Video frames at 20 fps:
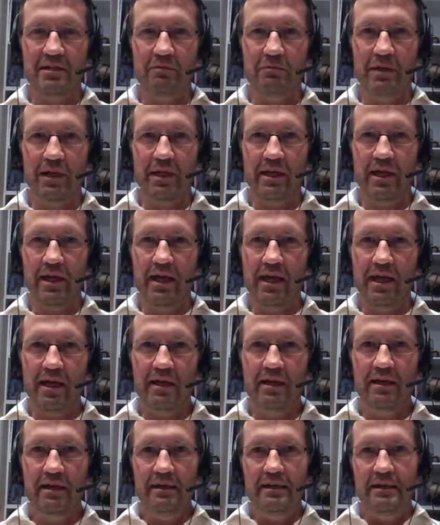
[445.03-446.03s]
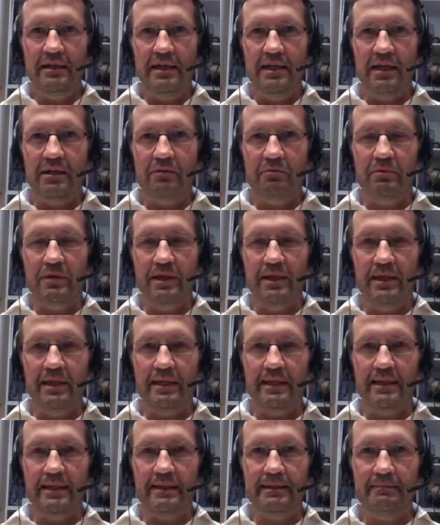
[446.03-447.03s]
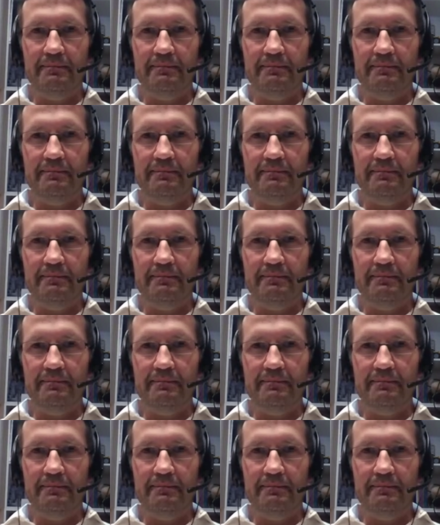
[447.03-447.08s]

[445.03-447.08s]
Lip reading: and we care, and we